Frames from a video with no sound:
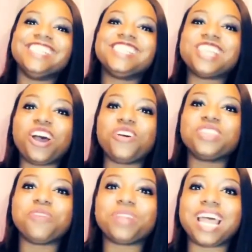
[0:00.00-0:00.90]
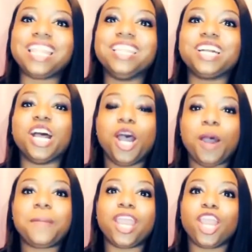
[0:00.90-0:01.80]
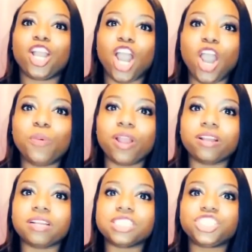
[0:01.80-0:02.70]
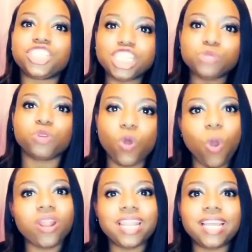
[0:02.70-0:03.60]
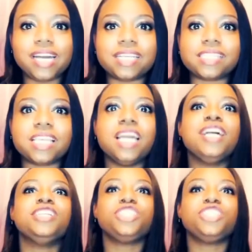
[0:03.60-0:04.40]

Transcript: And so then when I look up at her coworker, she's recording us.